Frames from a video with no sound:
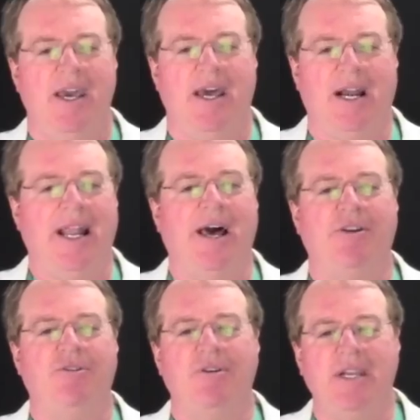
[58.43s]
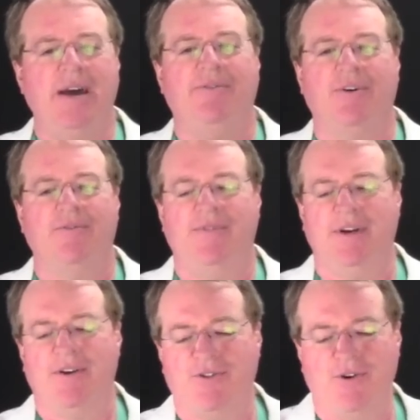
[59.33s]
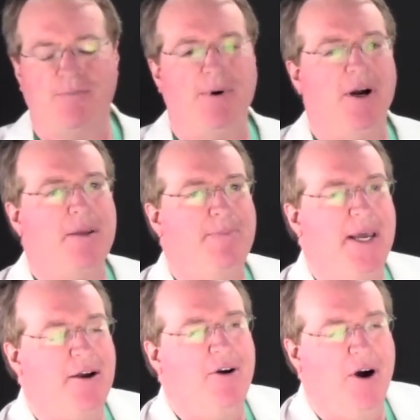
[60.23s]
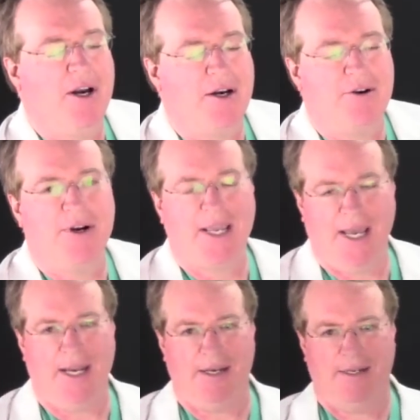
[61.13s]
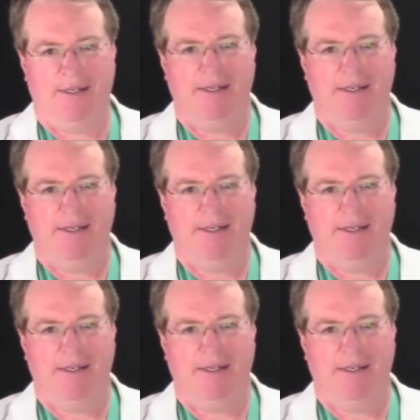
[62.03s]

and allow you to never fear a third-party payer auditor again.